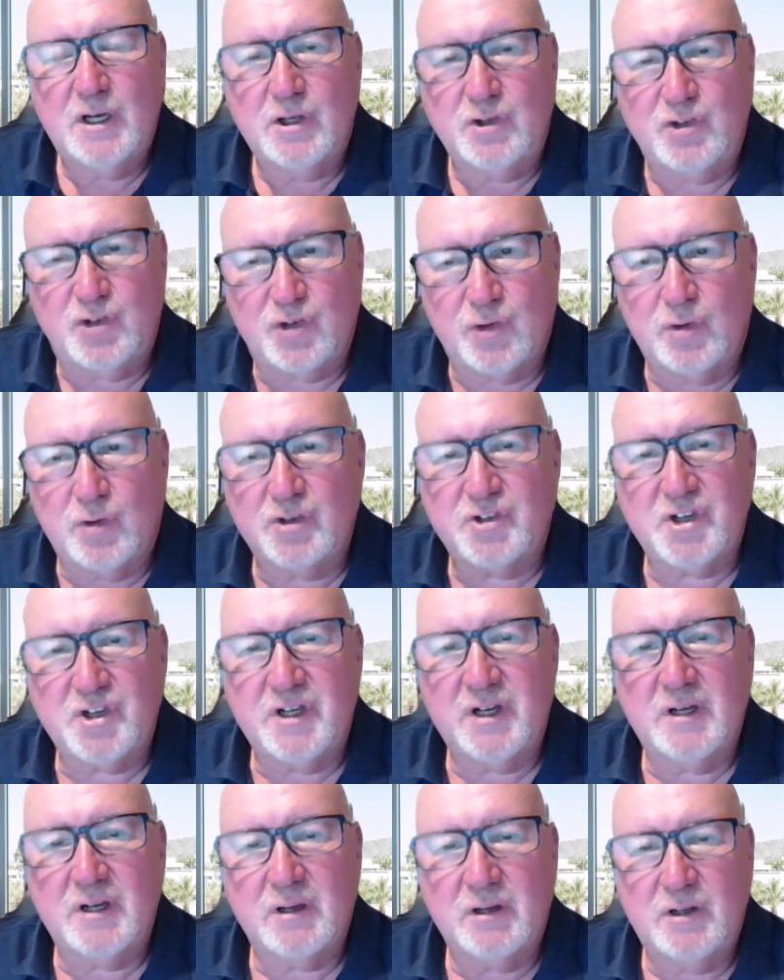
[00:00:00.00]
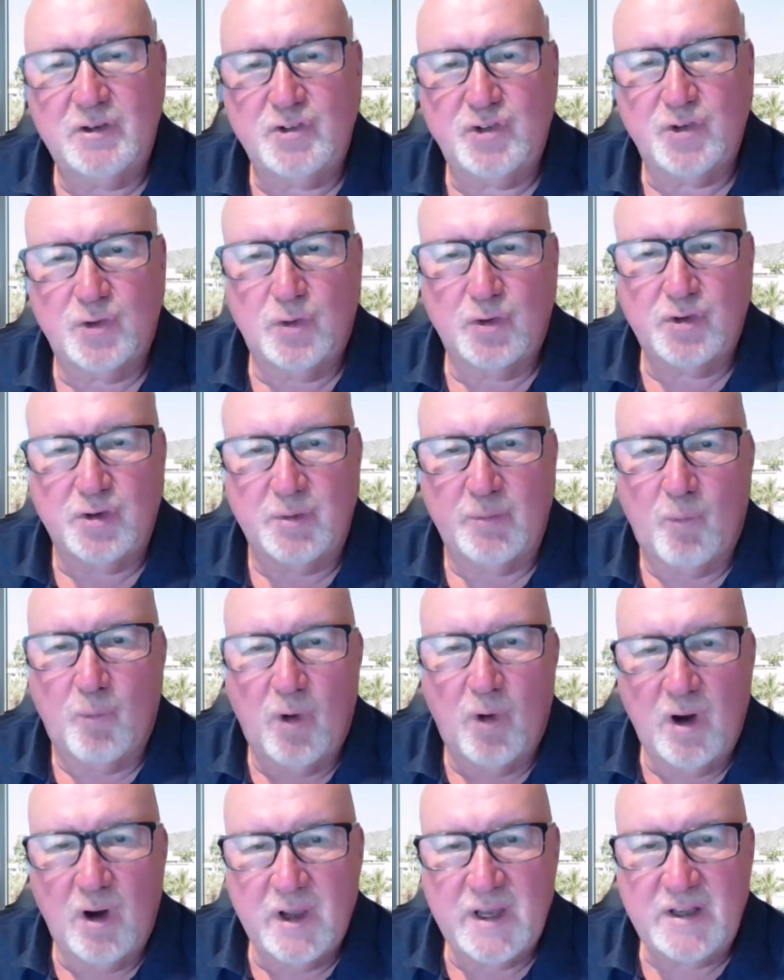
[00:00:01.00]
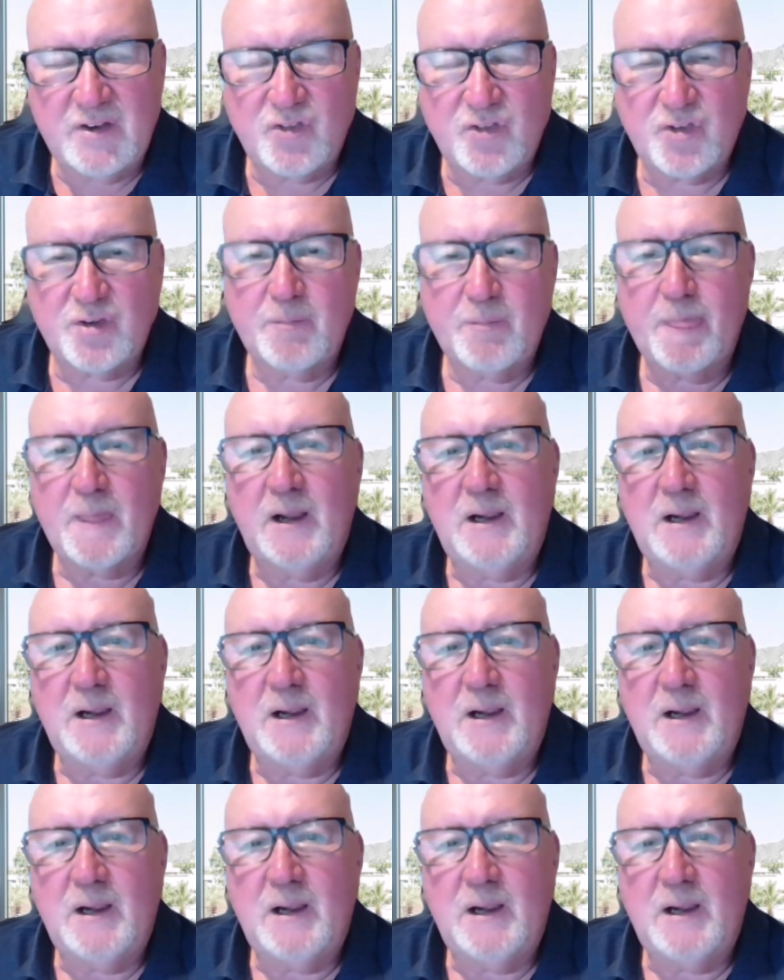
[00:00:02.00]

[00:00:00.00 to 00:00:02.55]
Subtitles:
Georgia and Georgian wines.